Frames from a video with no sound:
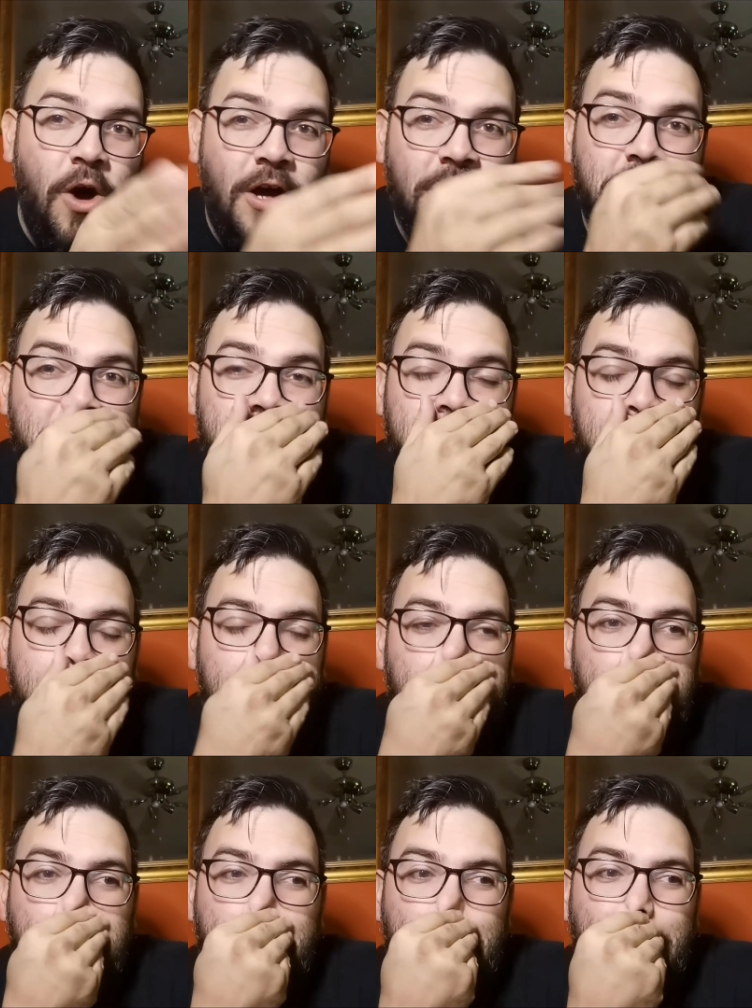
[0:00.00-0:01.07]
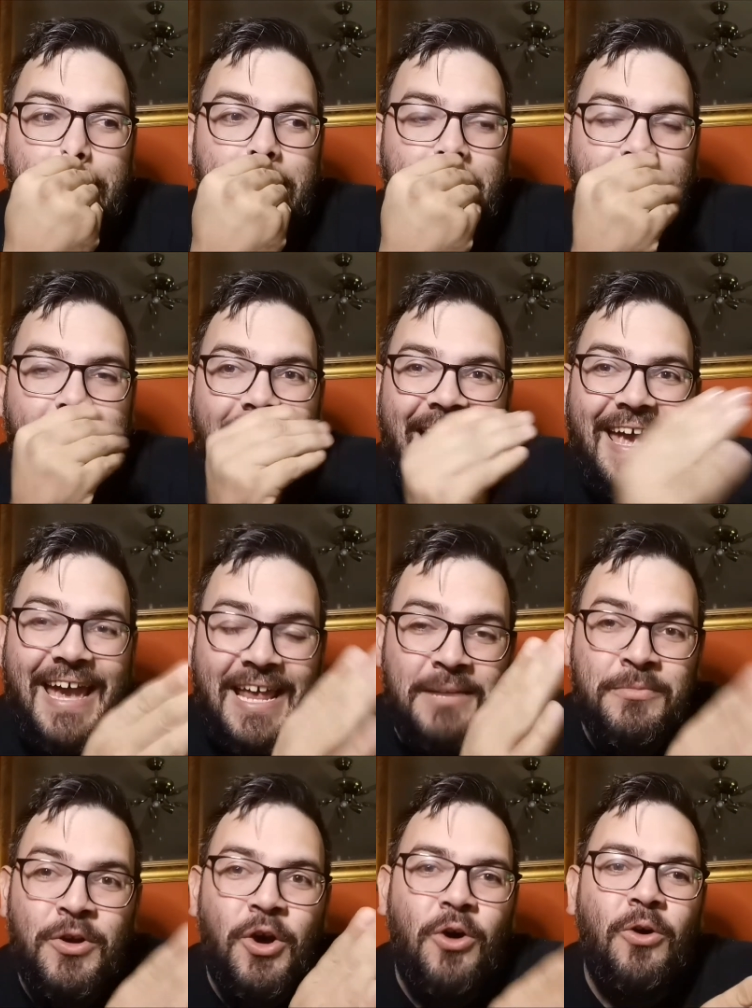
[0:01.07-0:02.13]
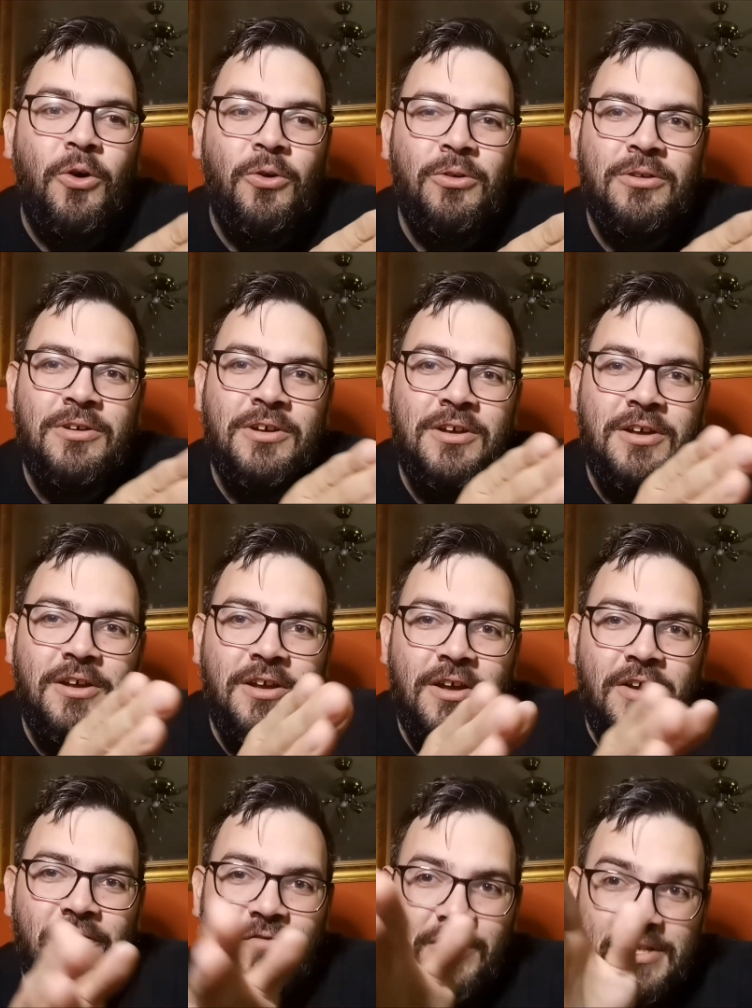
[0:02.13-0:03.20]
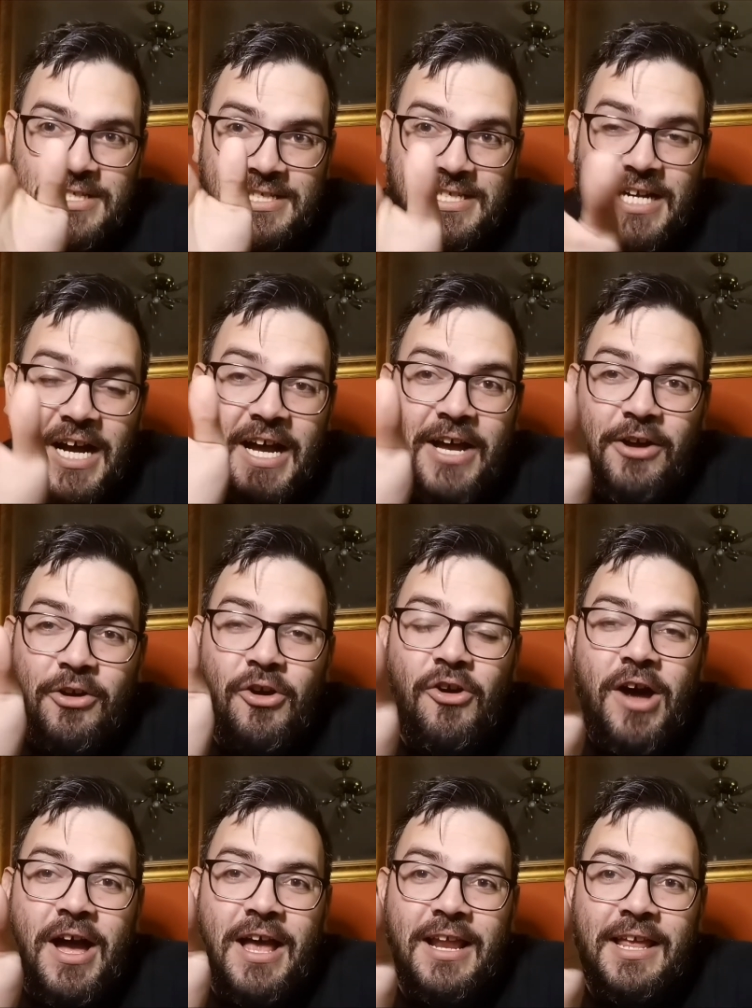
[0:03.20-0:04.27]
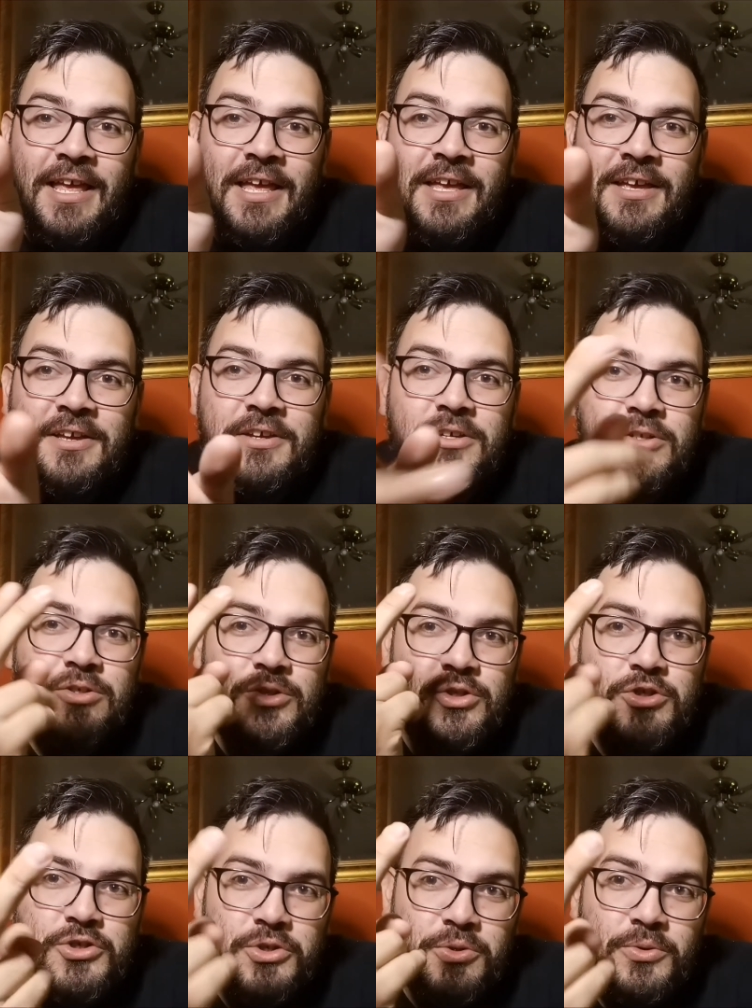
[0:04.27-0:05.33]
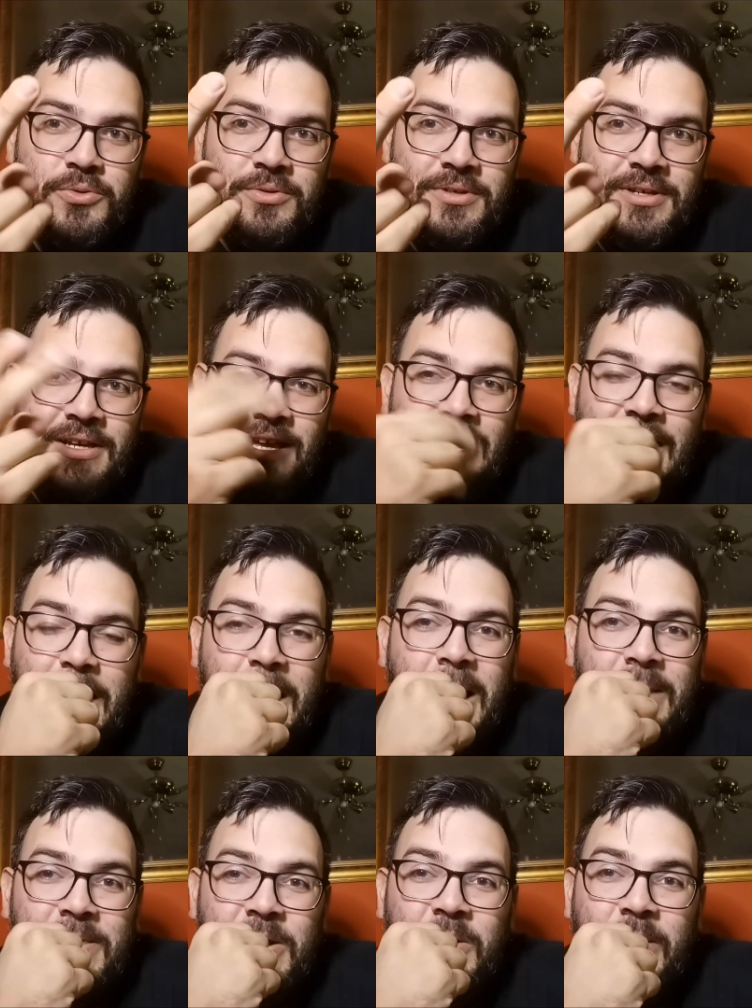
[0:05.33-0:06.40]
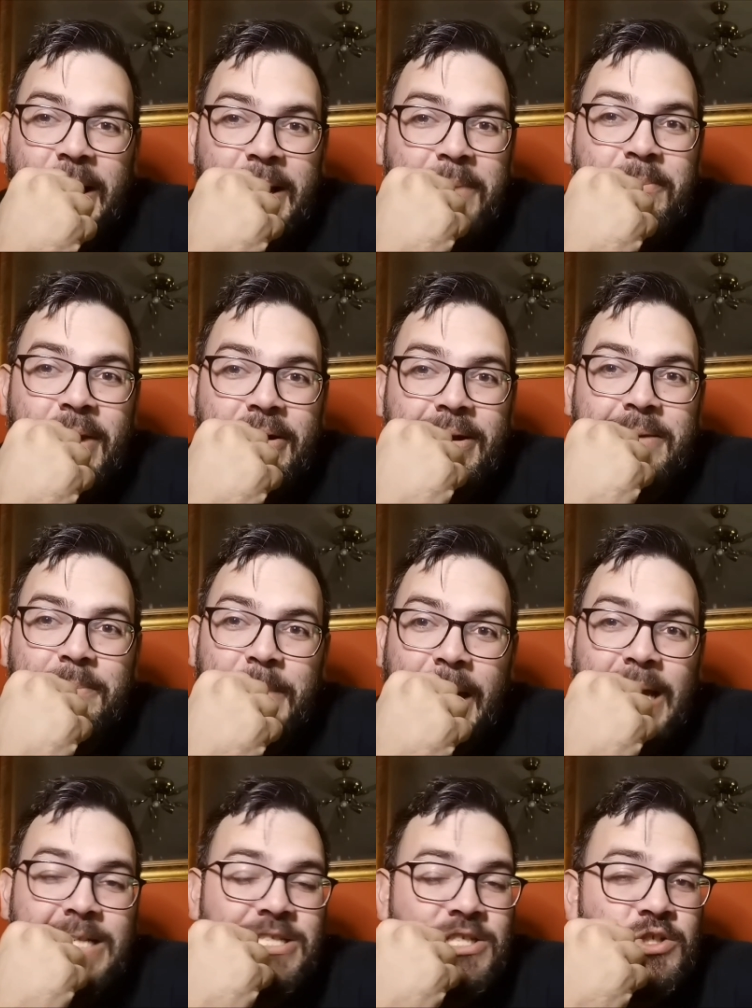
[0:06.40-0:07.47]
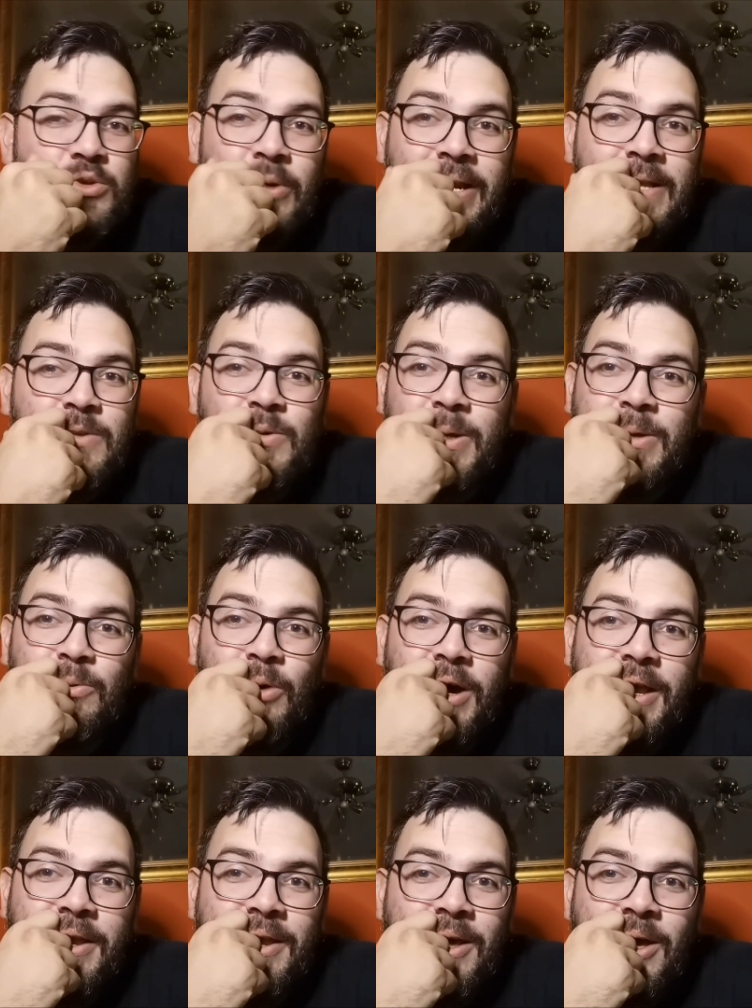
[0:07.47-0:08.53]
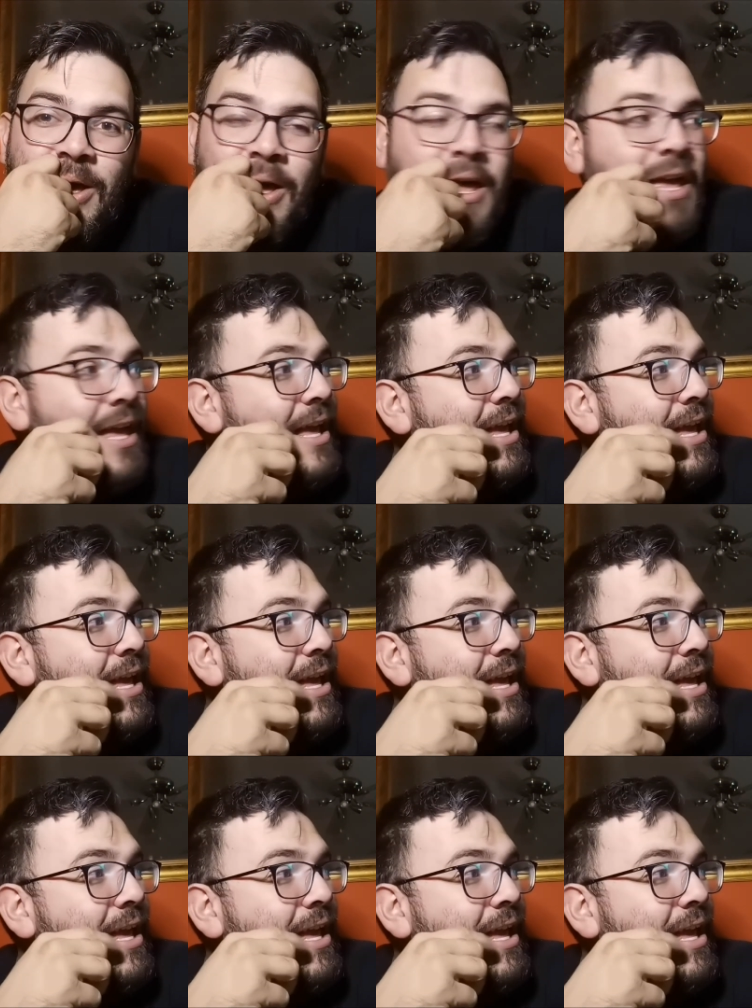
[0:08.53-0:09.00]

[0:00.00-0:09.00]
go watch Adam Cole versus Kyle O'Reilly 2 at the Great American Bash in 2021.